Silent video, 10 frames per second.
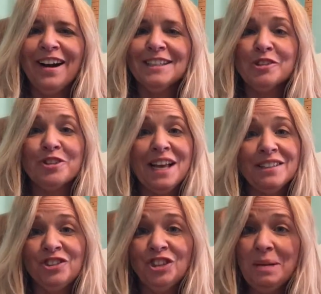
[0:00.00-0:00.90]
So
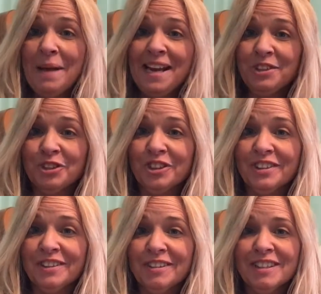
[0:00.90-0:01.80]
that's G
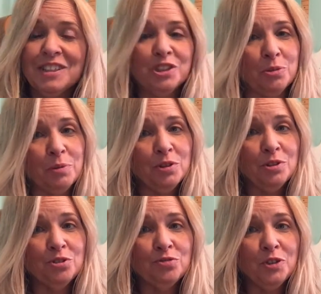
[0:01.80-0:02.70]
major. Super
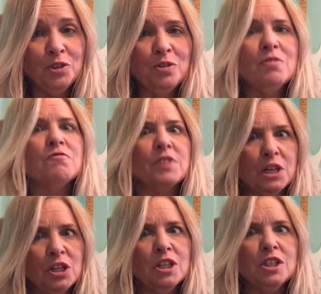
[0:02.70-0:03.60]
useful,
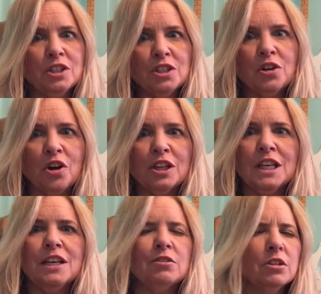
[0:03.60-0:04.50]
very good guitar
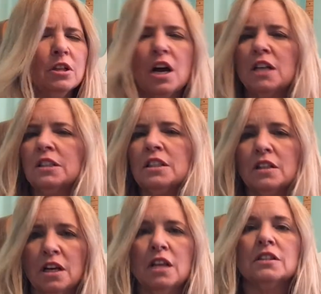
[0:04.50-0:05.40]
key, lots and
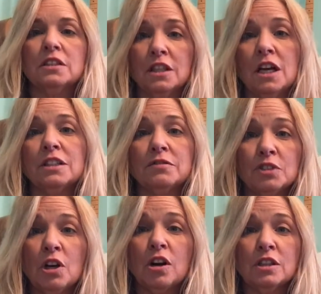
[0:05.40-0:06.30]
lots and lots of
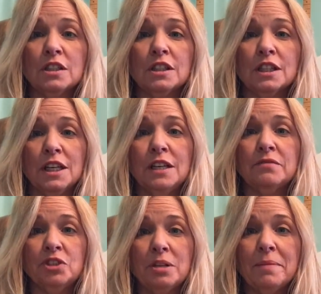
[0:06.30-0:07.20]
songs in the key of
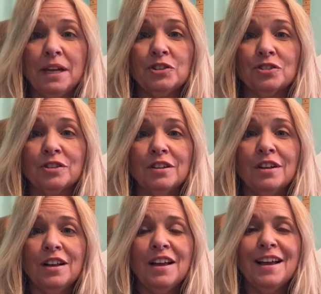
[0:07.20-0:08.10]
G major.
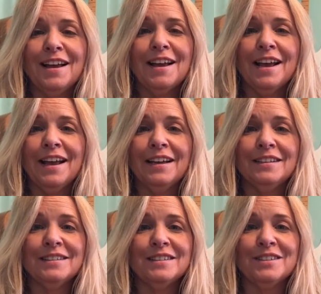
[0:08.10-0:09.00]

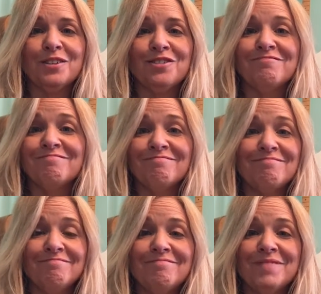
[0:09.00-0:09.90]
And so,
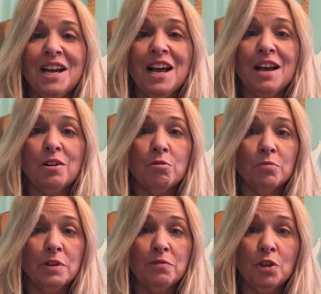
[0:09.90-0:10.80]

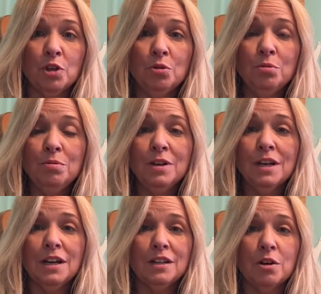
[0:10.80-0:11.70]
review,
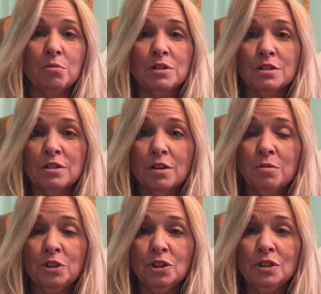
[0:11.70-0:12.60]
go as slow
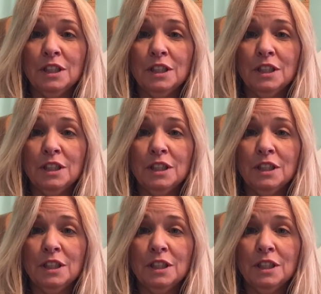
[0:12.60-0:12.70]
as you